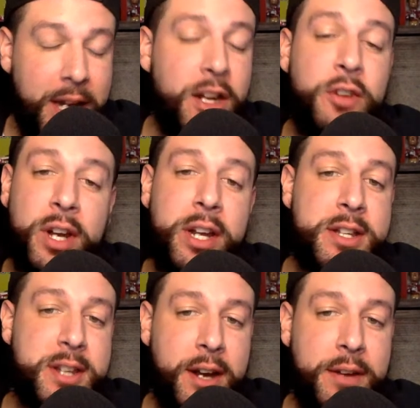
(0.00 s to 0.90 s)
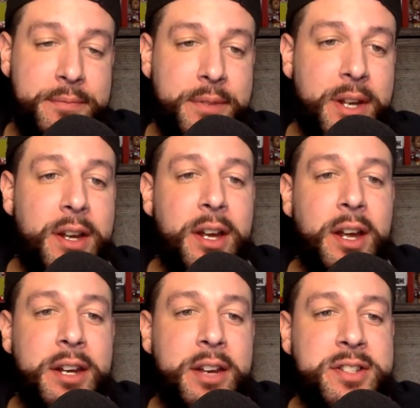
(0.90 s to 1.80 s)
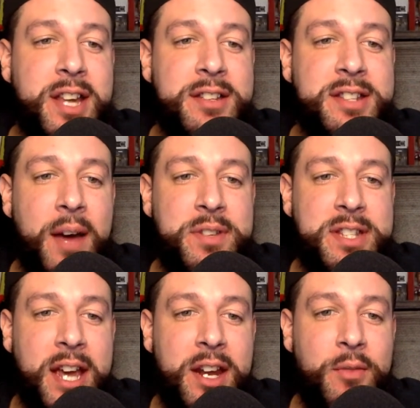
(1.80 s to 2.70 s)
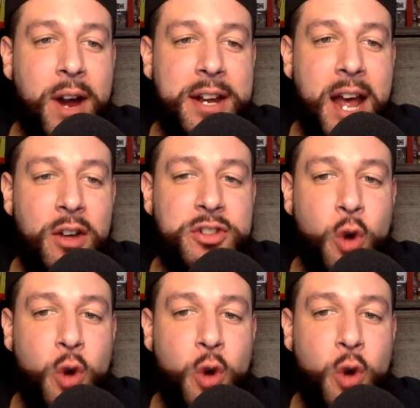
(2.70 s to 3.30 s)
He looked really good today. Neil says, devastated right now.